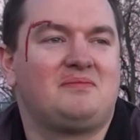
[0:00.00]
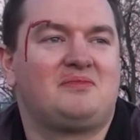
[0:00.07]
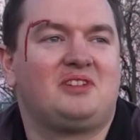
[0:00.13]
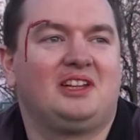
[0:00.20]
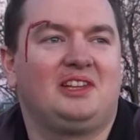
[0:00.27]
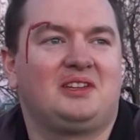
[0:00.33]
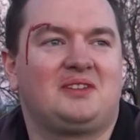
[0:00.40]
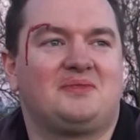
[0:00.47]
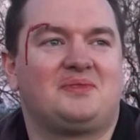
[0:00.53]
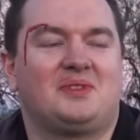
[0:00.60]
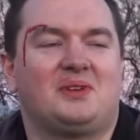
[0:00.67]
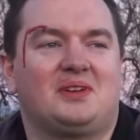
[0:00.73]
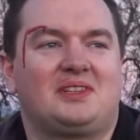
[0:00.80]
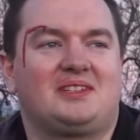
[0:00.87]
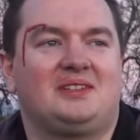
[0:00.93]
really looking
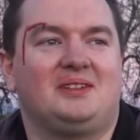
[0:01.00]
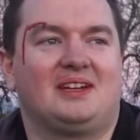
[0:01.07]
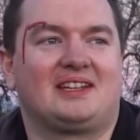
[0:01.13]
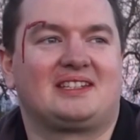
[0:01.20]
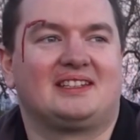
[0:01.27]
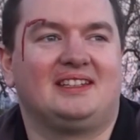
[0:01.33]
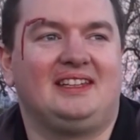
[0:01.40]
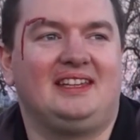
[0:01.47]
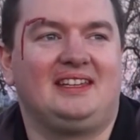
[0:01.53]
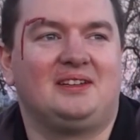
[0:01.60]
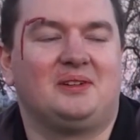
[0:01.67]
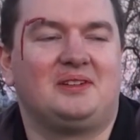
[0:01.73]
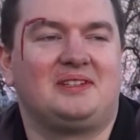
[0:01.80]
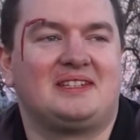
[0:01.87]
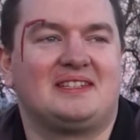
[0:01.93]
forward to actually
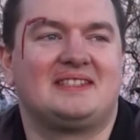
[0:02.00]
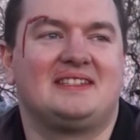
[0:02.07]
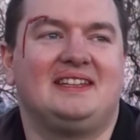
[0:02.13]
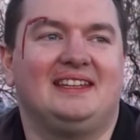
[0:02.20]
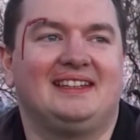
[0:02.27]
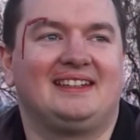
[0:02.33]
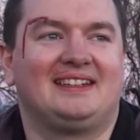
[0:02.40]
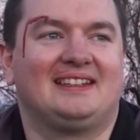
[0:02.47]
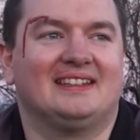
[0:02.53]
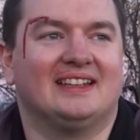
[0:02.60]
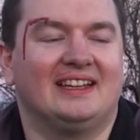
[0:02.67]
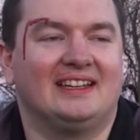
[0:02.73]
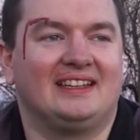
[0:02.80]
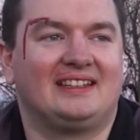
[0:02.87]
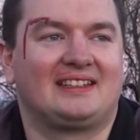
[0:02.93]
going to see it,
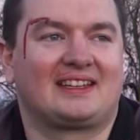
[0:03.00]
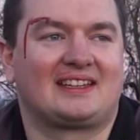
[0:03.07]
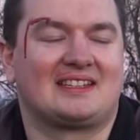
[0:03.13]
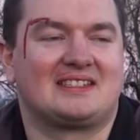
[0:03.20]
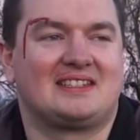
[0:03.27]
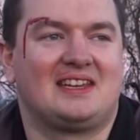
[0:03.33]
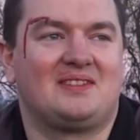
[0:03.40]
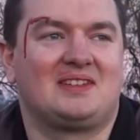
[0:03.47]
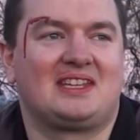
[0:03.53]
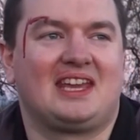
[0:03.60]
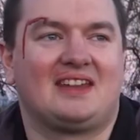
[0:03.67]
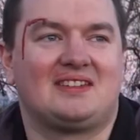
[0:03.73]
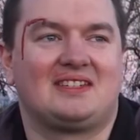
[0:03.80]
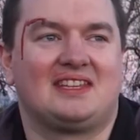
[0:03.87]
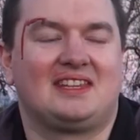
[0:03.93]
like, because David
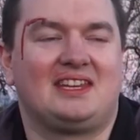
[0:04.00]
kind of said